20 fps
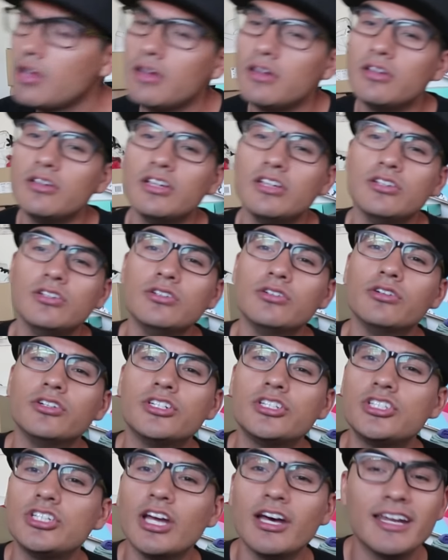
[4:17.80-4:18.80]
you're
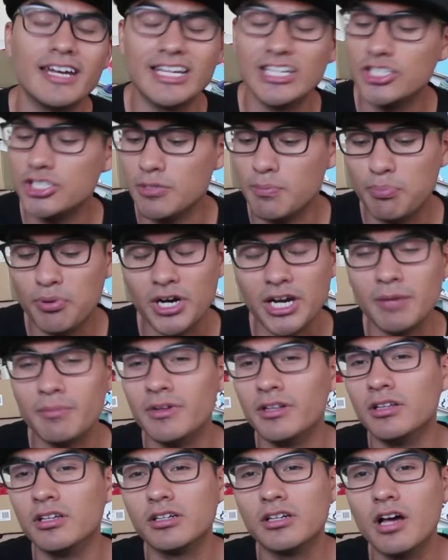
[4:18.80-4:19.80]
stunning supreme
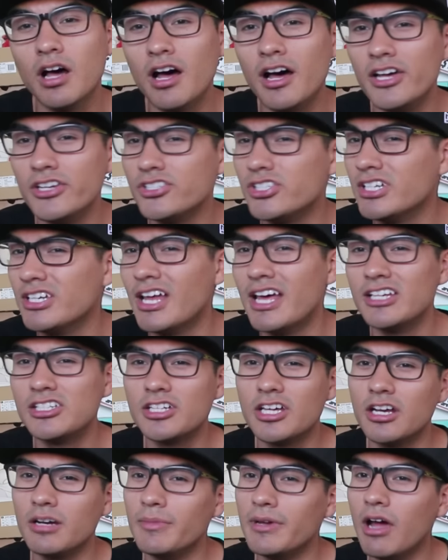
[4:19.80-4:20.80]
on Lacoste, and that's
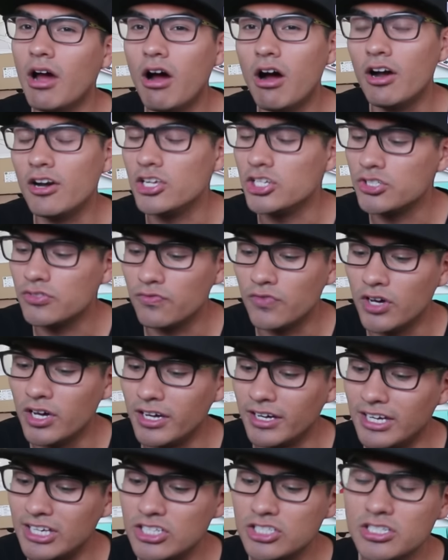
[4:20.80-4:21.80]
going to be hard as
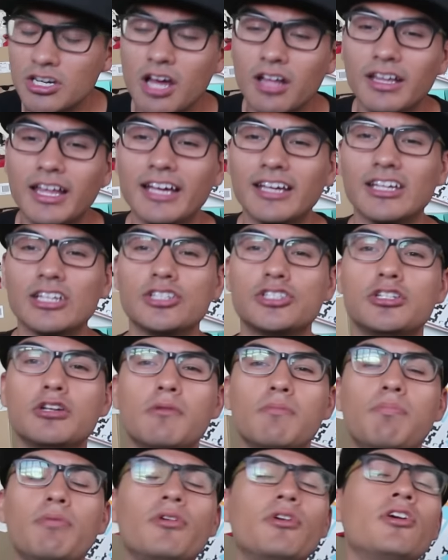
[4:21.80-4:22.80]
fuck. It's not like a
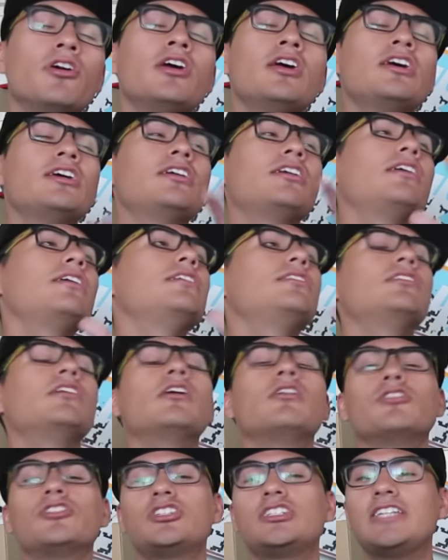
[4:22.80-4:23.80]
super, you
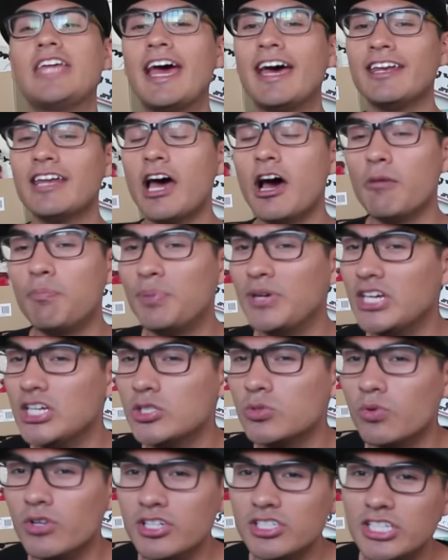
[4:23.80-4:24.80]
know, standout
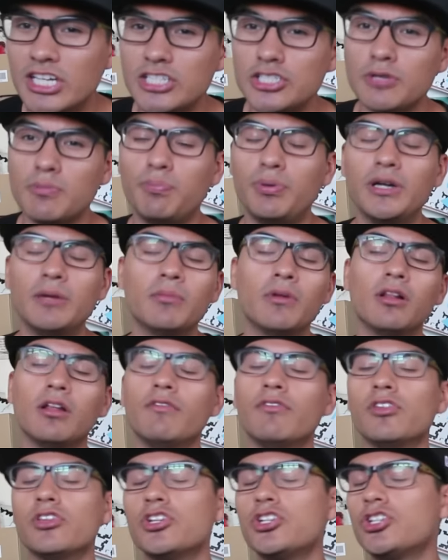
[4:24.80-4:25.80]
piece where it says supreme all
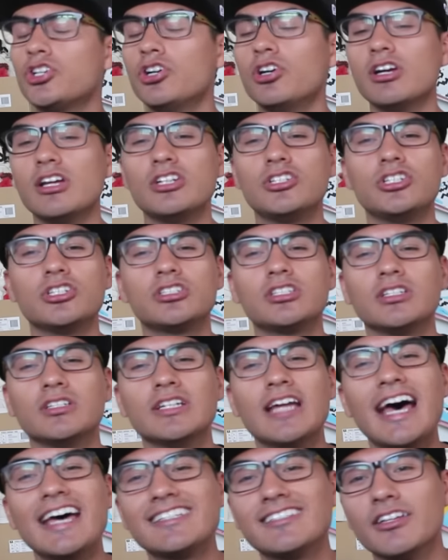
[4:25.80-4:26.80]
over the shirt. It's just a
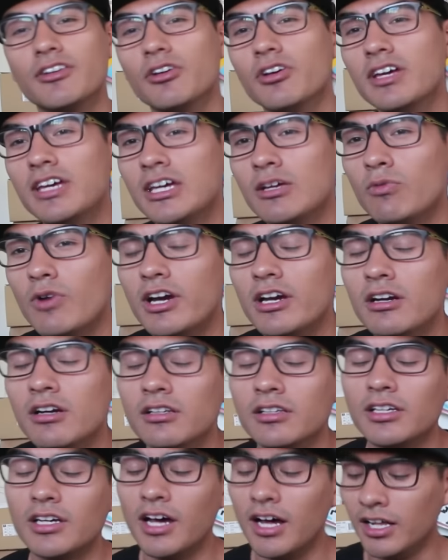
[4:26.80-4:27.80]
nice little hint right here
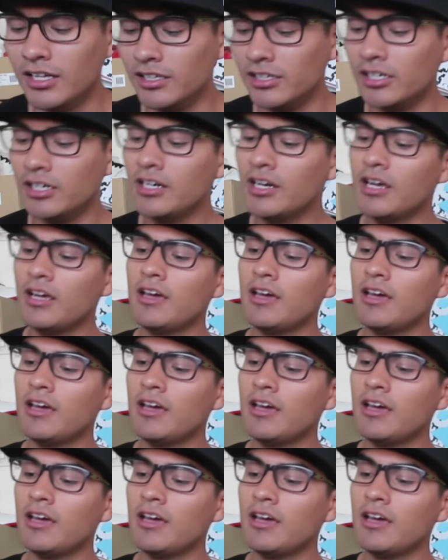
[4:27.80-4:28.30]
on the collar,